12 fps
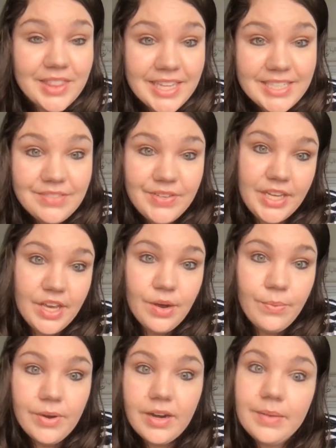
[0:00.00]
this
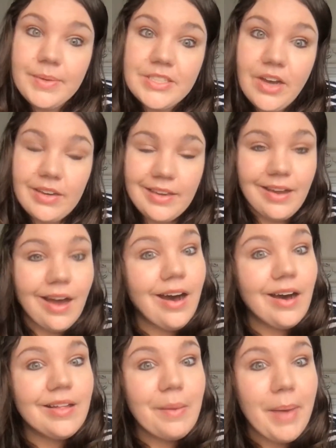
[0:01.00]
video, we're going to be talking
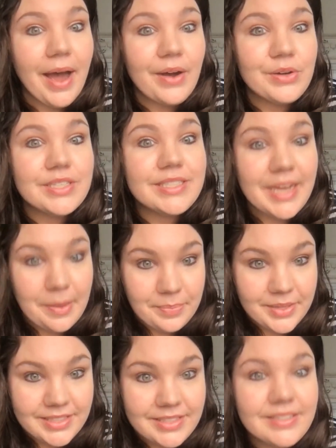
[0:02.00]
all about
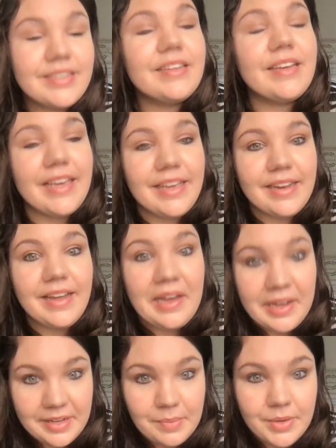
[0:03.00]
templates in
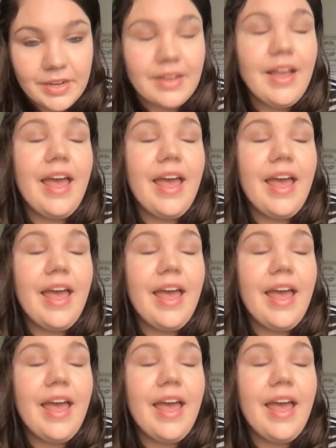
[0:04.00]
HoneyBook